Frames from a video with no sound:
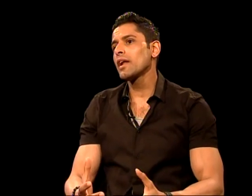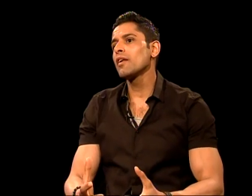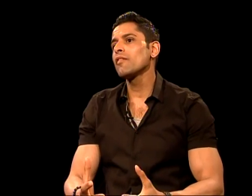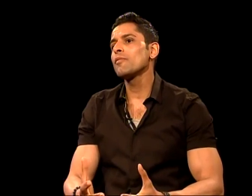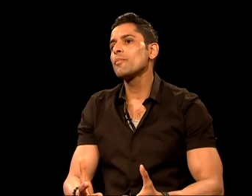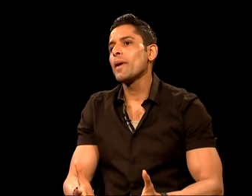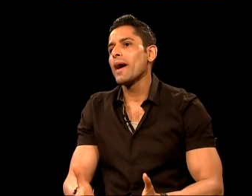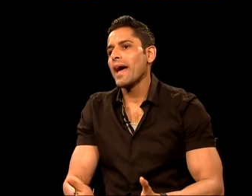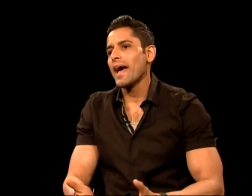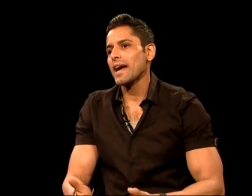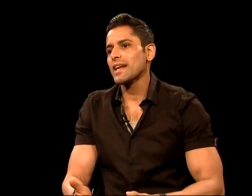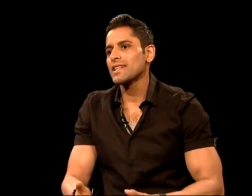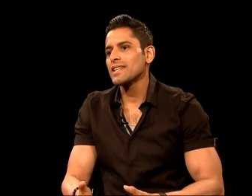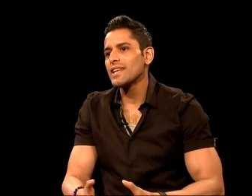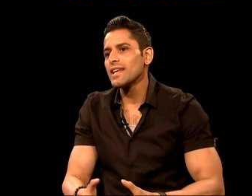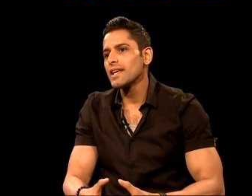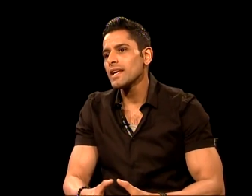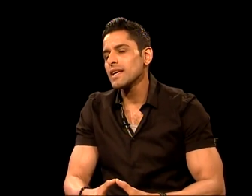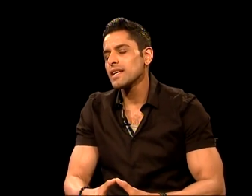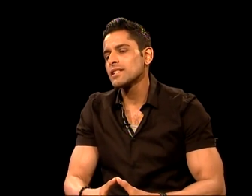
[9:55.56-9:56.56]
I love about
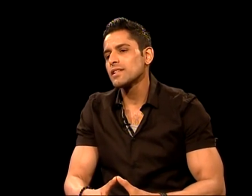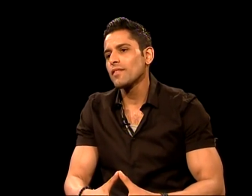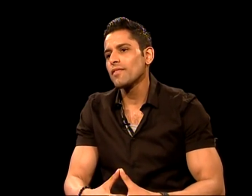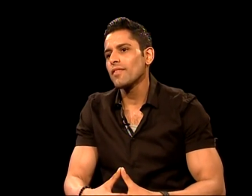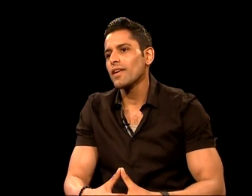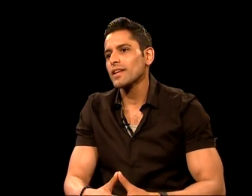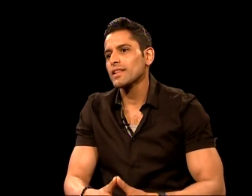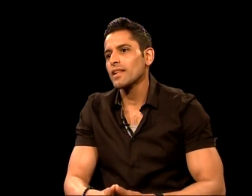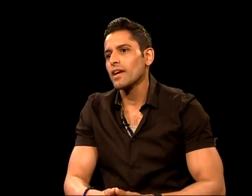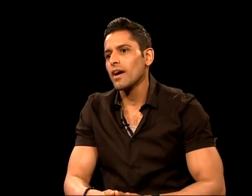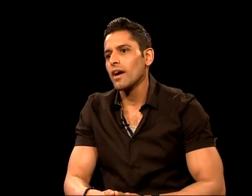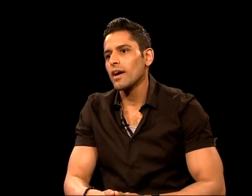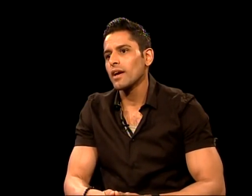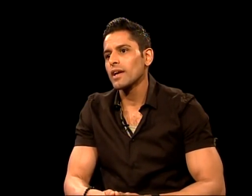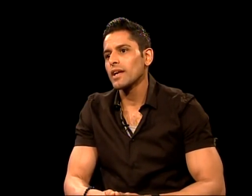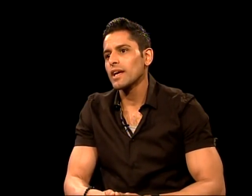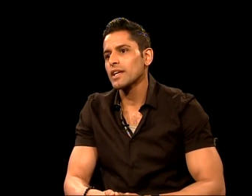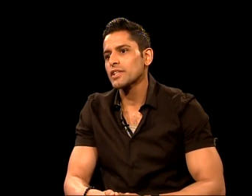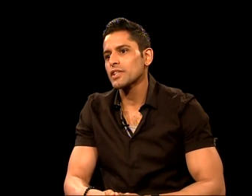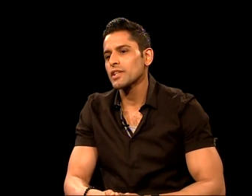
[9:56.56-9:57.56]
acting is the fact that I
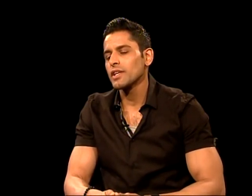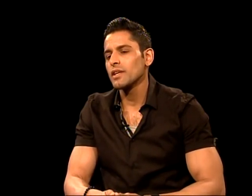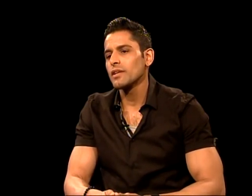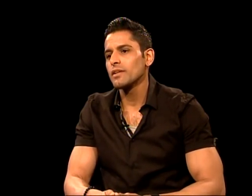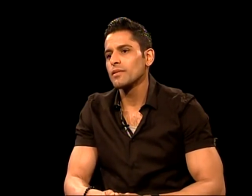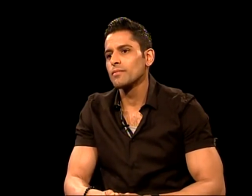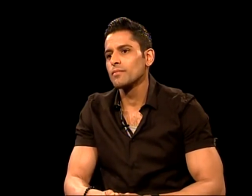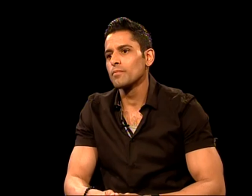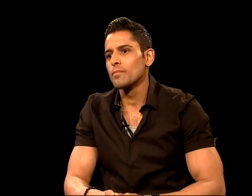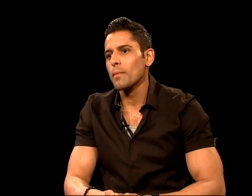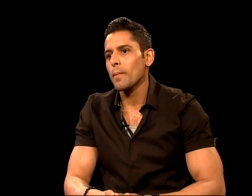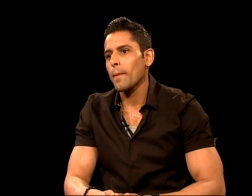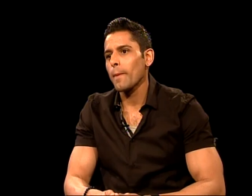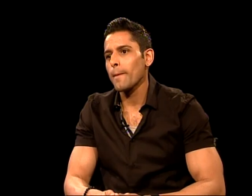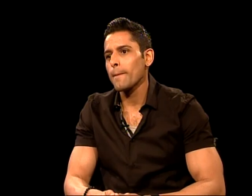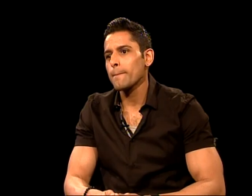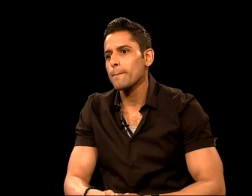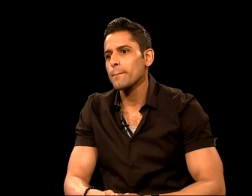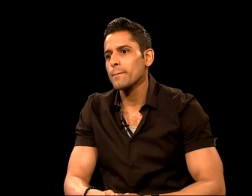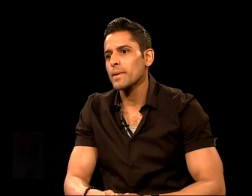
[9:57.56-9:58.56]
can actually
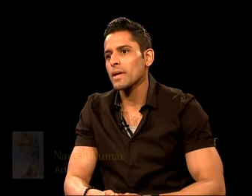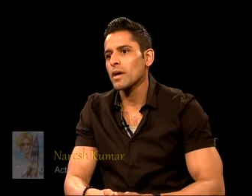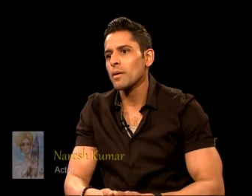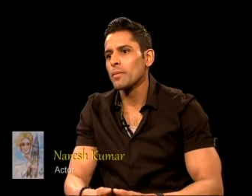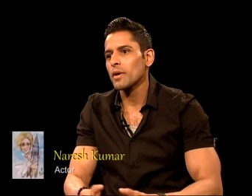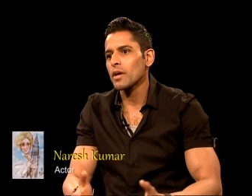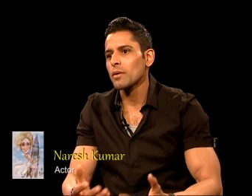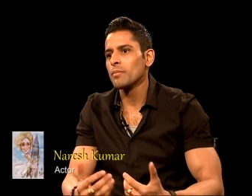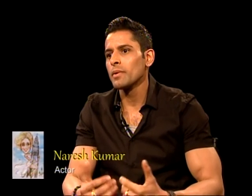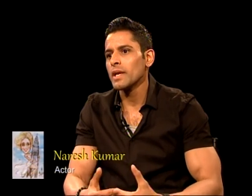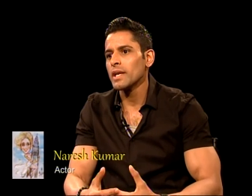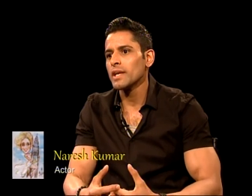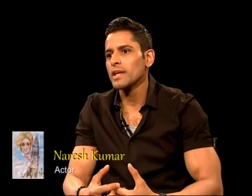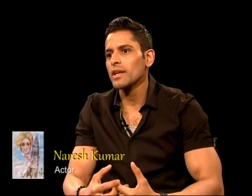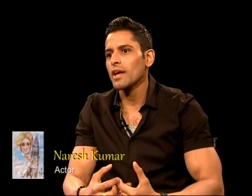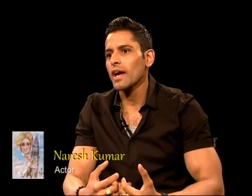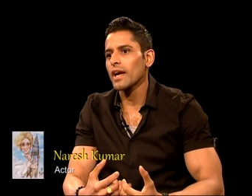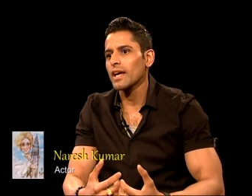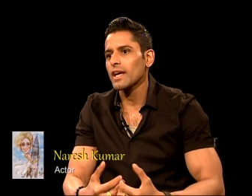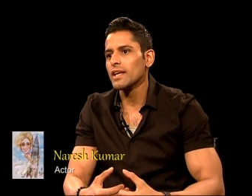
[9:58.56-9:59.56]
become a
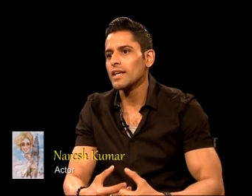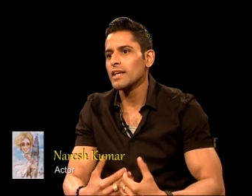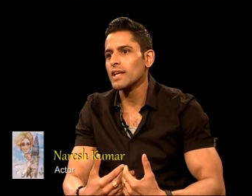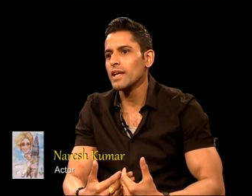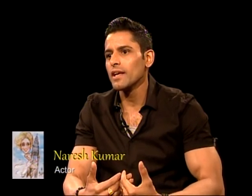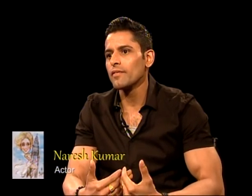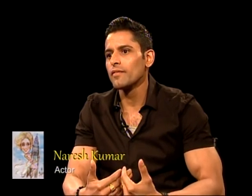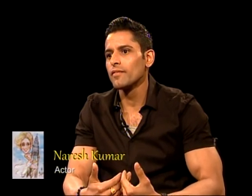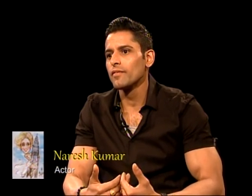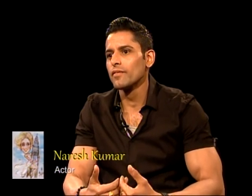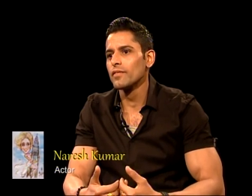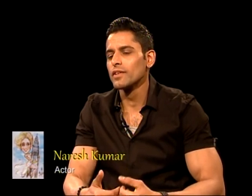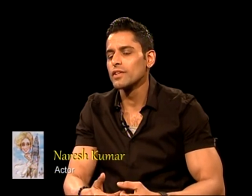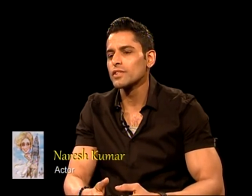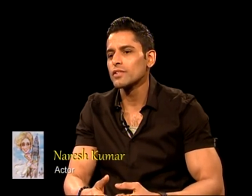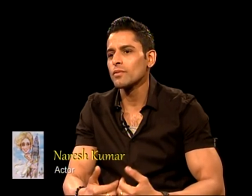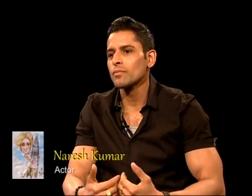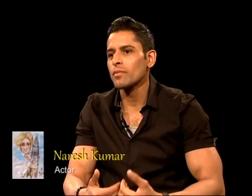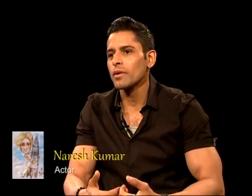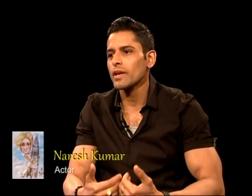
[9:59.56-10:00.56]
chameleon. I can live
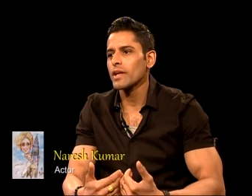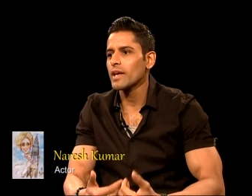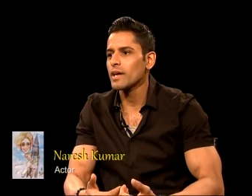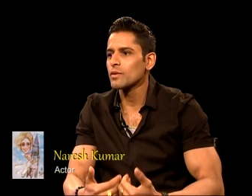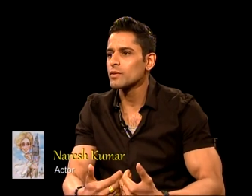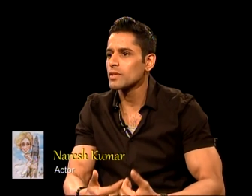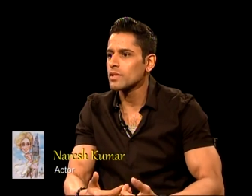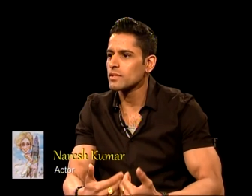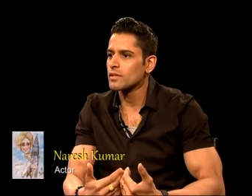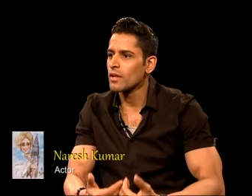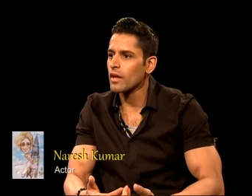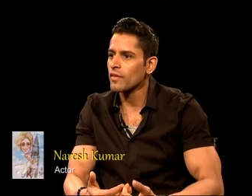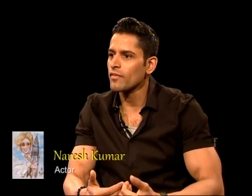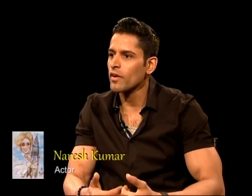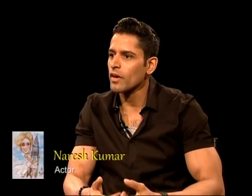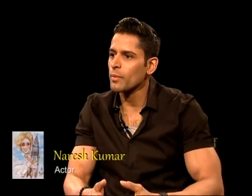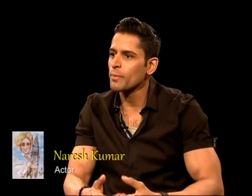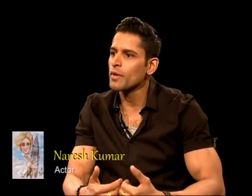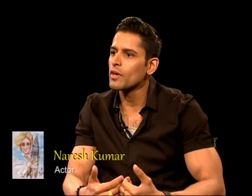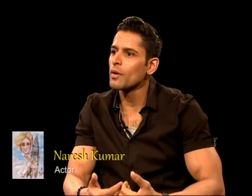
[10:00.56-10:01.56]
somebody else's life.
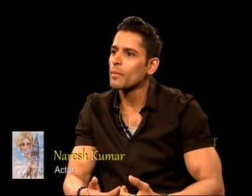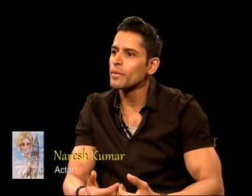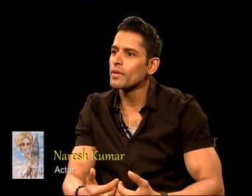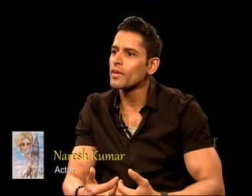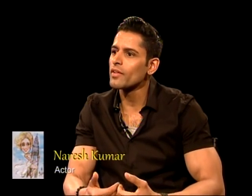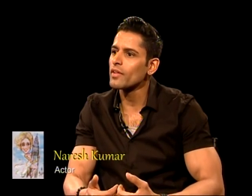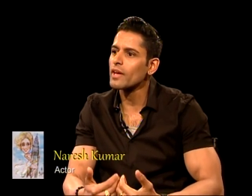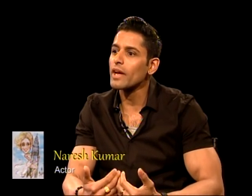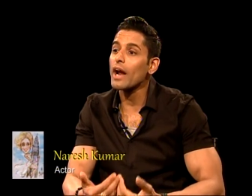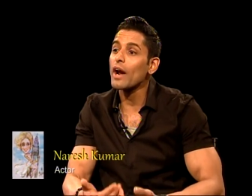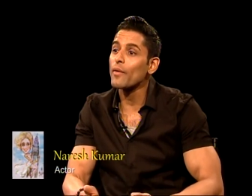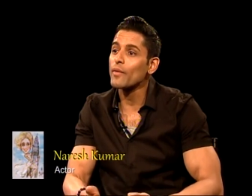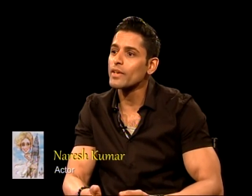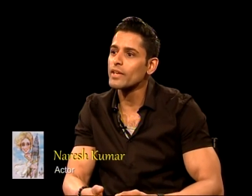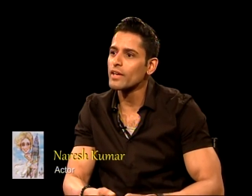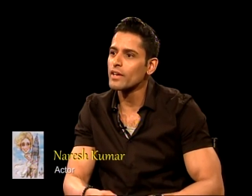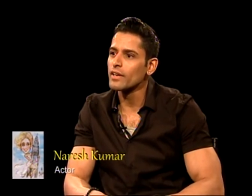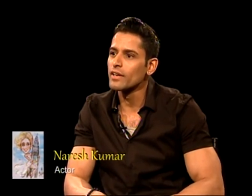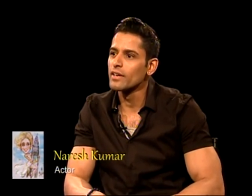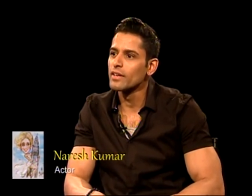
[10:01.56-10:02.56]
I can become another
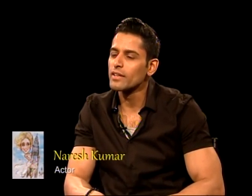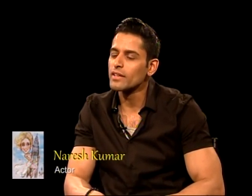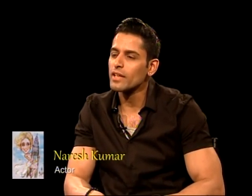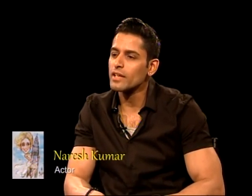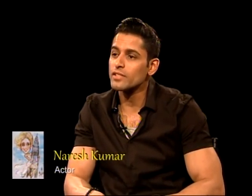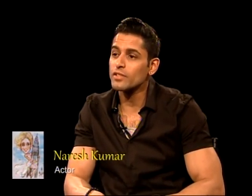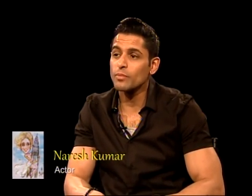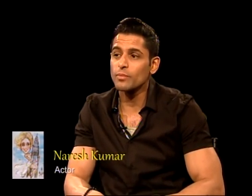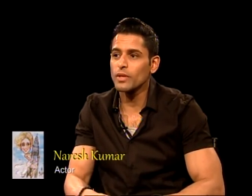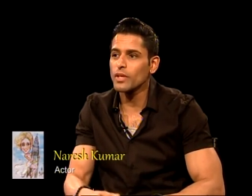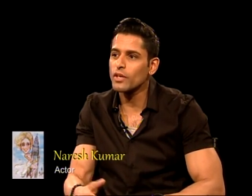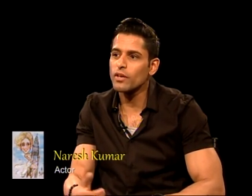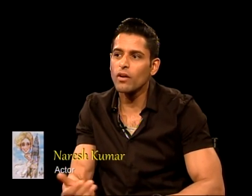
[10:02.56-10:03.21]
character. It's something you